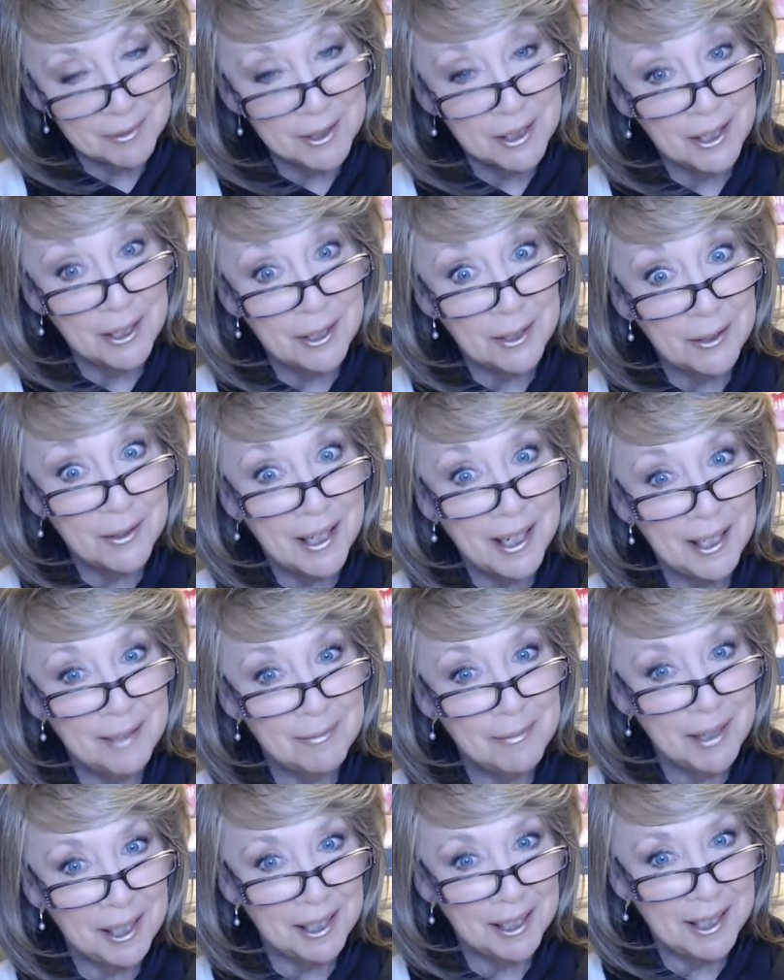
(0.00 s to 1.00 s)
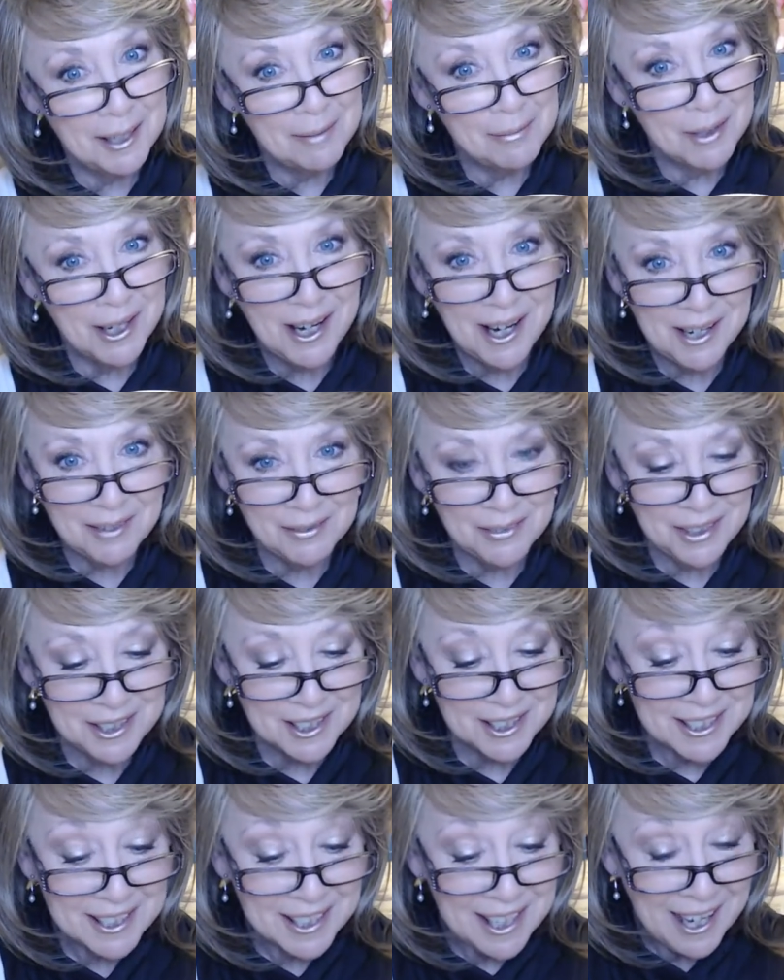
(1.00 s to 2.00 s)
So I made a cup of coffee
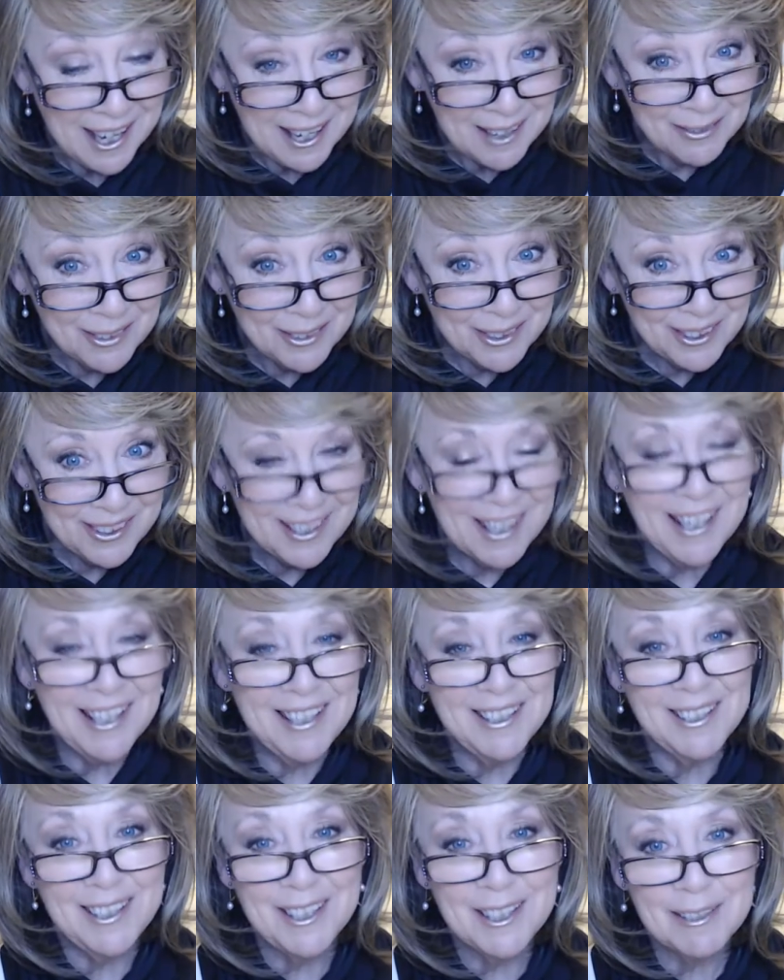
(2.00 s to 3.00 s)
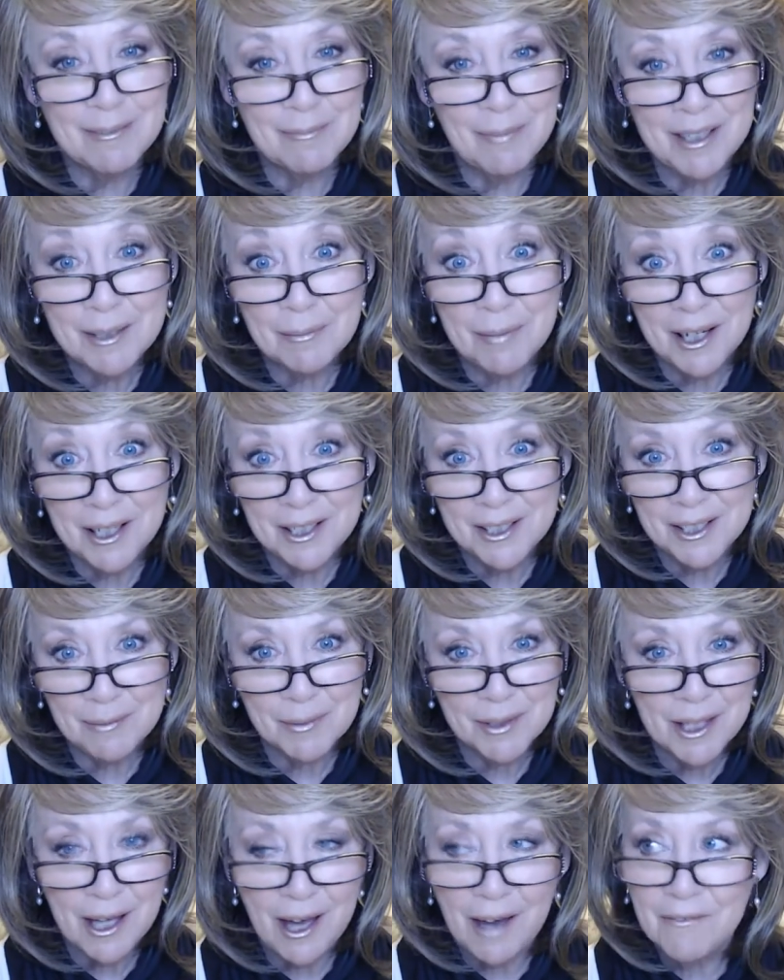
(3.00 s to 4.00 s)
just to have you guys, and it's my Smart
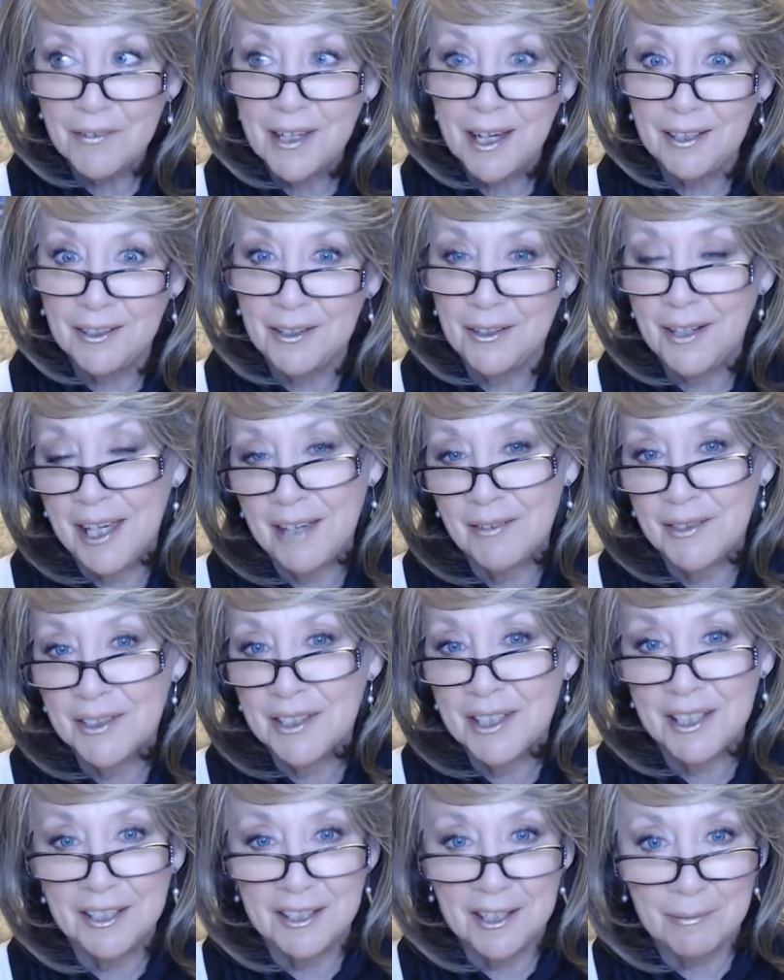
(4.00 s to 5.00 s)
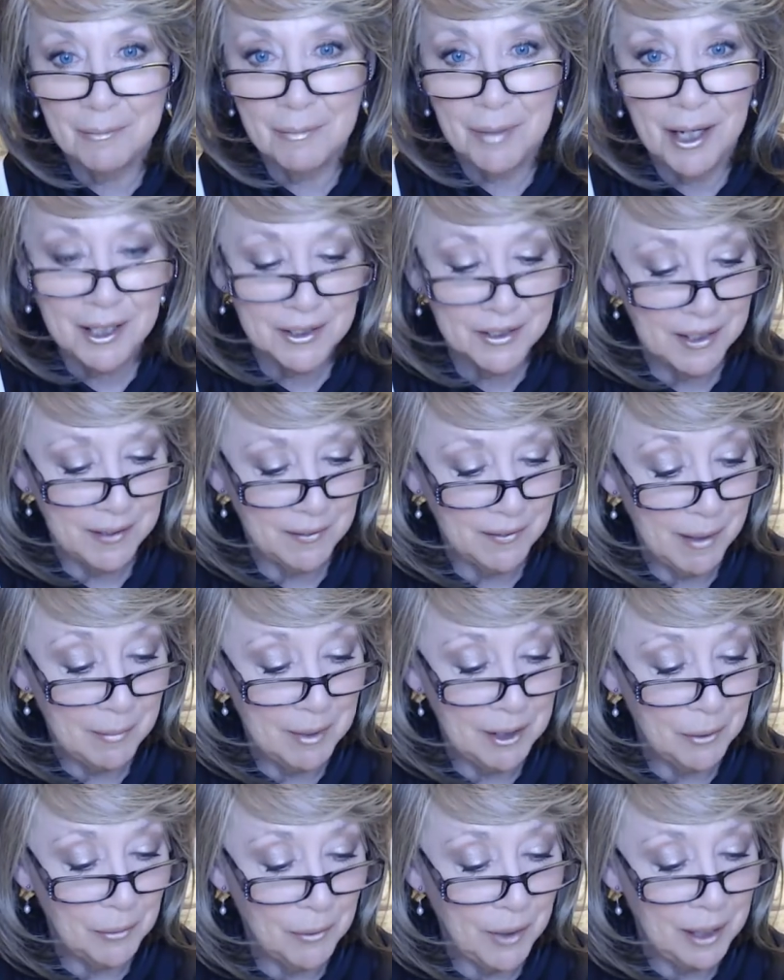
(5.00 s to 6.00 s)
Sips coffee. I know I haven't done an unboxing of them
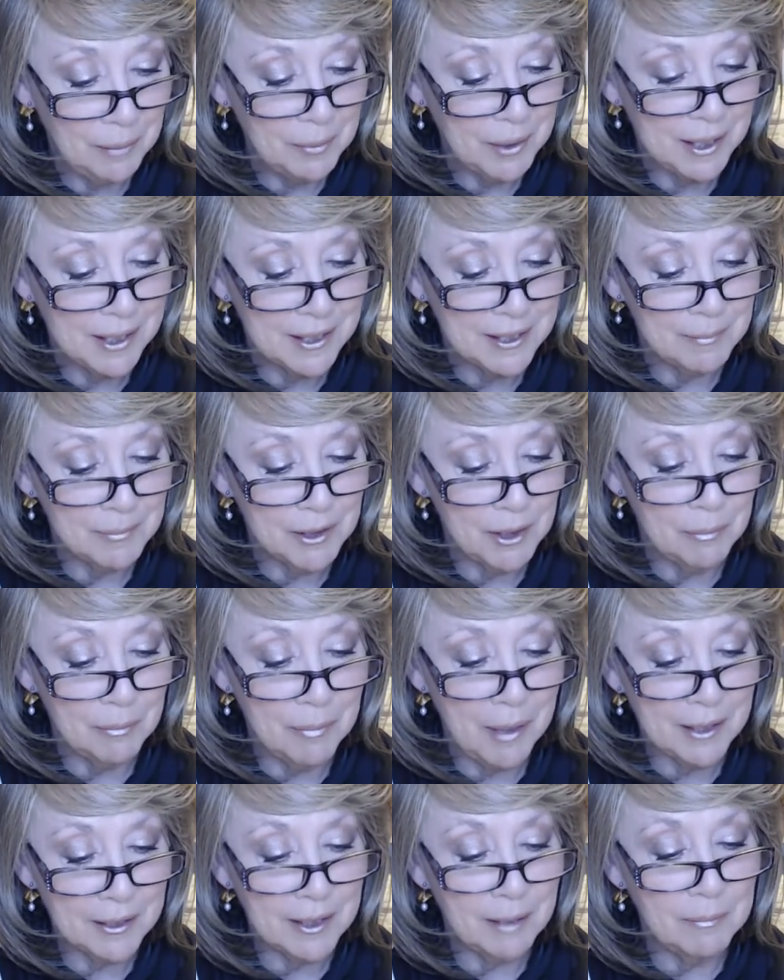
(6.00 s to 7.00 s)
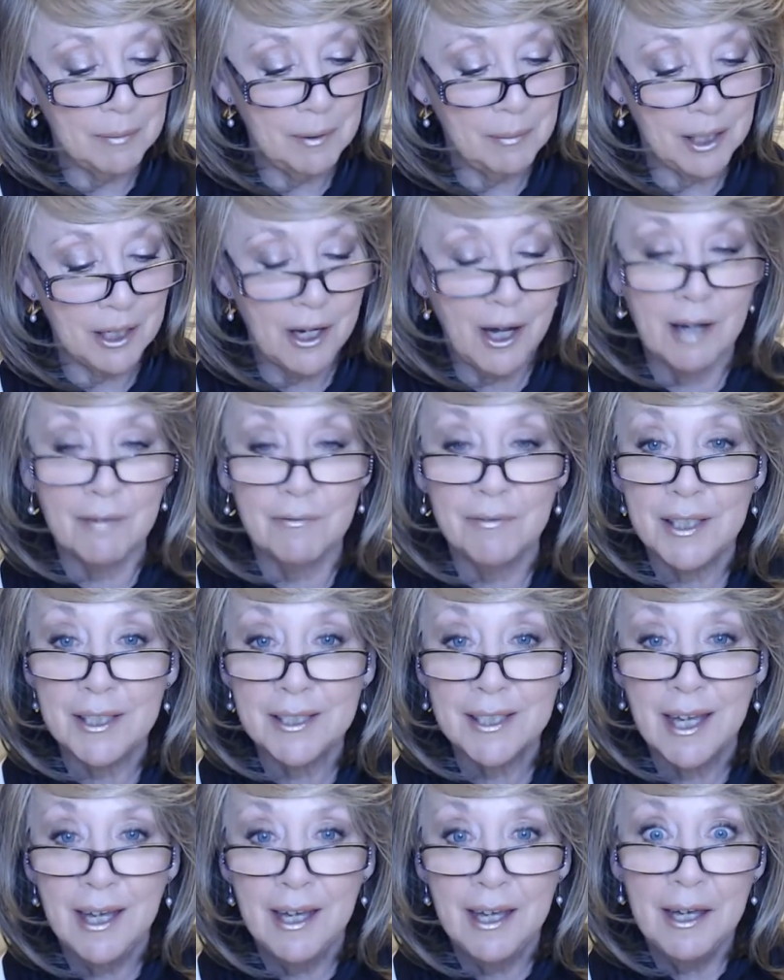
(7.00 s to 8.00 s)
in a while because I'm so backed up on my
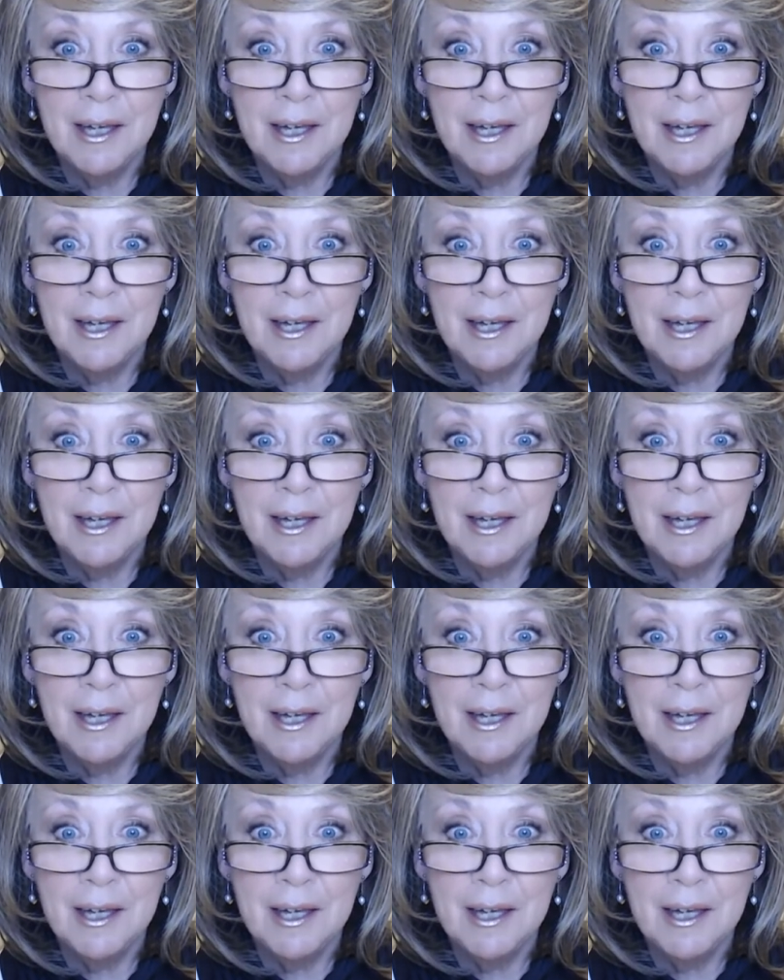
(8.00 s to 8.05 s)
coffees.